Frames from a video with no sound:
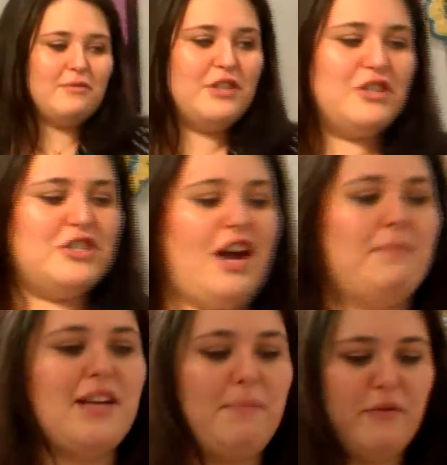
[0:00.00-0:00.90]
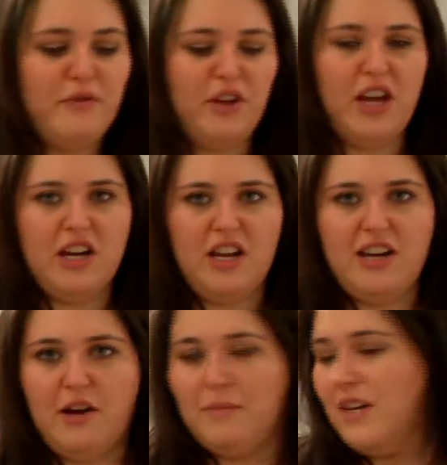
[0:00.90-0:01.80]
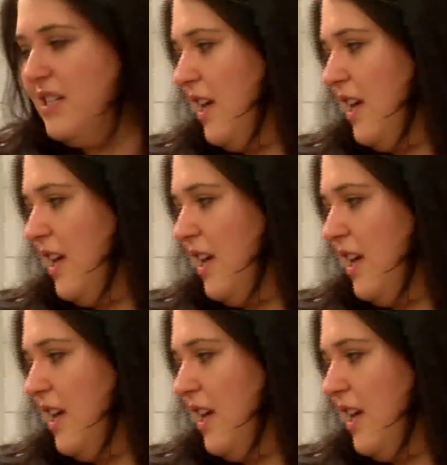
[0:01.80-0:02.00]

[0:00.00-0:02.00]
So we just chopped up a full onion. Now I'm gonna